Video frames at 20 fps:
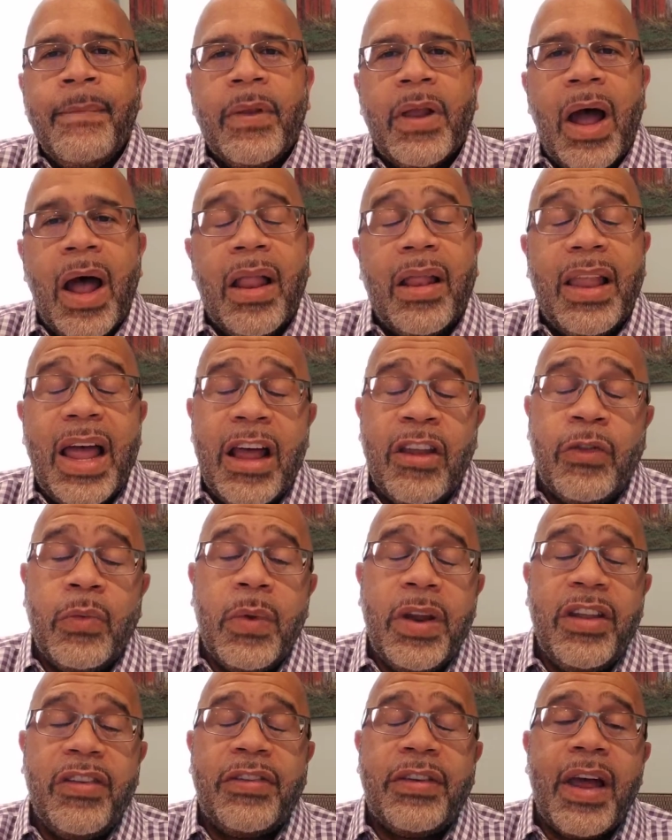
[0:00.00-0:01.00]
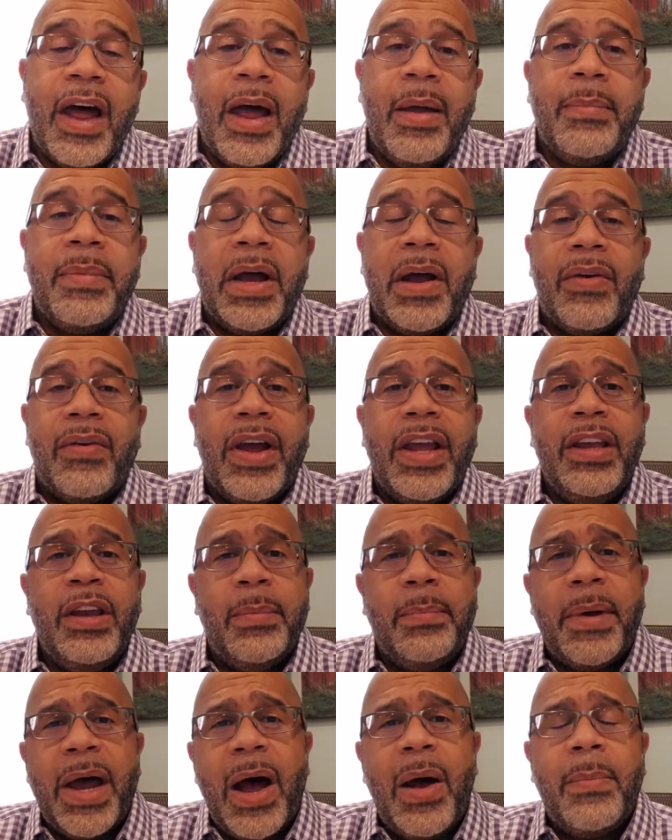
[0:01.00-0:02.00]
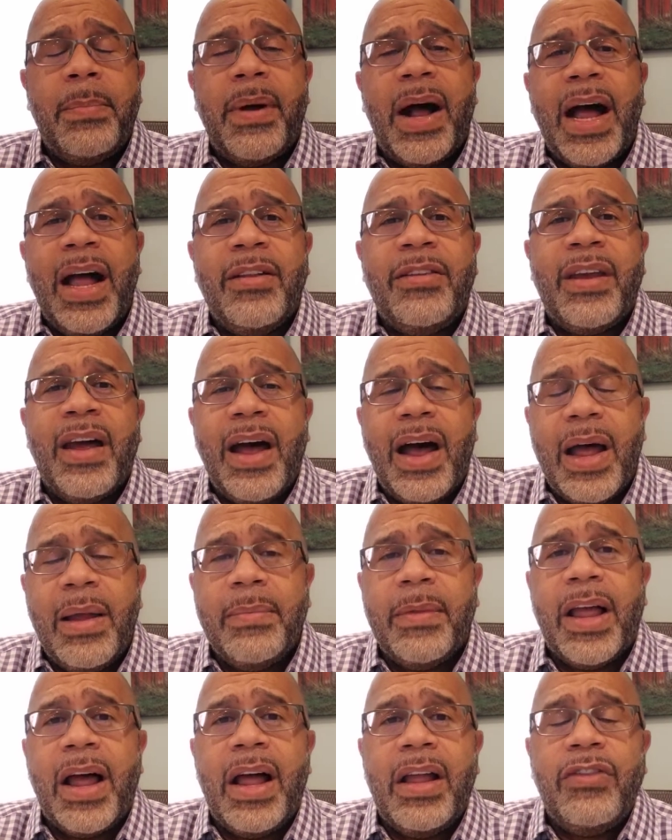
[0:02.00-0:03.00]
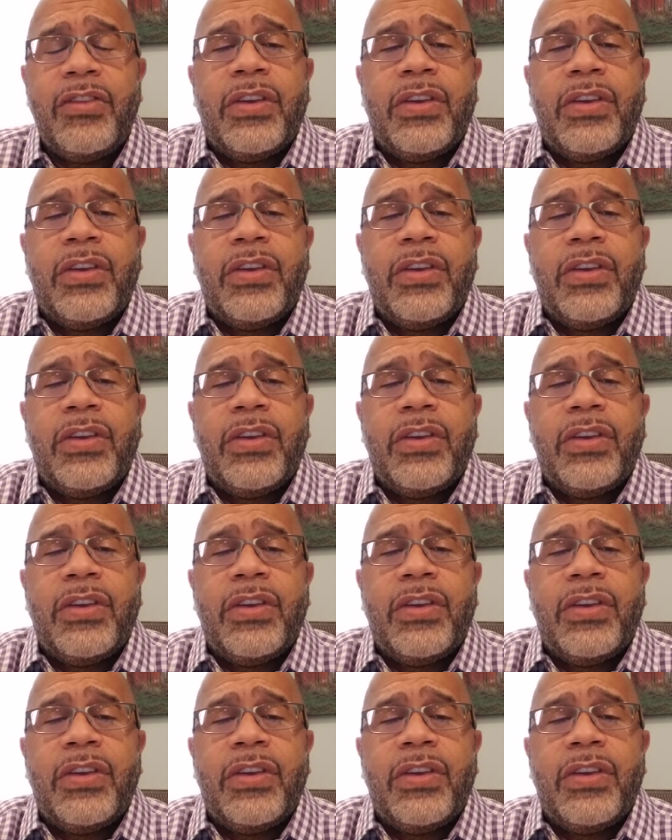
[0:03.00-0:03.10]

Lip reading: Last one is time bound, right? You're bound by a timeline.